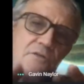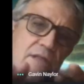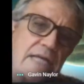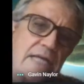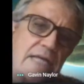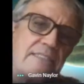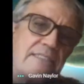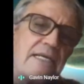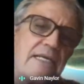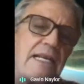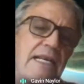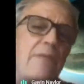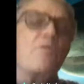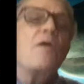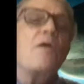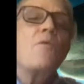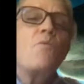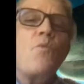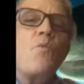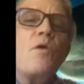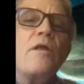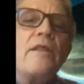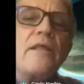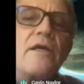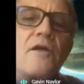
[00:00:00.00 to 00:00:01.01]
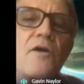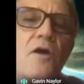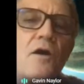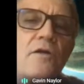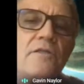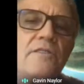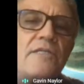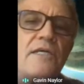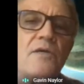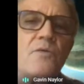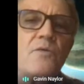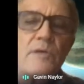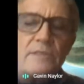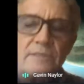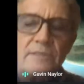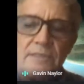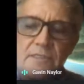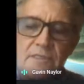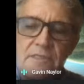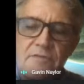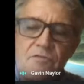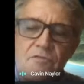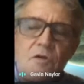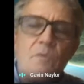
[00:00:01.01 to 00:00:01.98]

So that's the claim. Well, what are the consequences